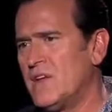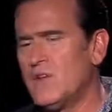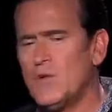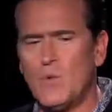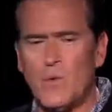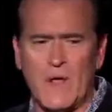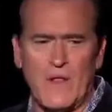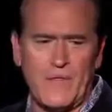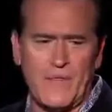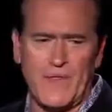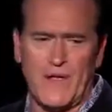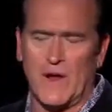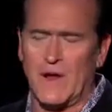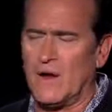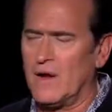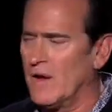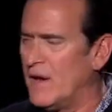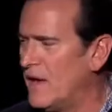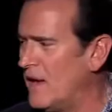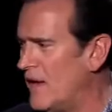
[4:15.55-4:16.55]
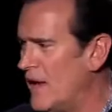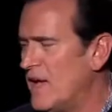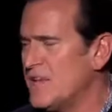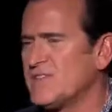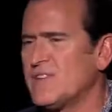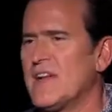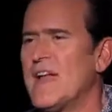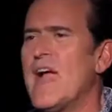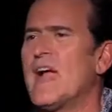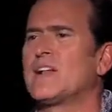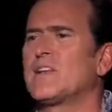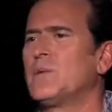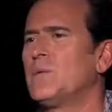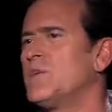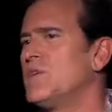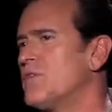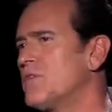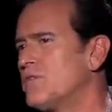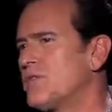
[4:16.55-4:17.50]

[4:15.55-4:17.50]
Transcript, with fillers: And you went there as an actor when you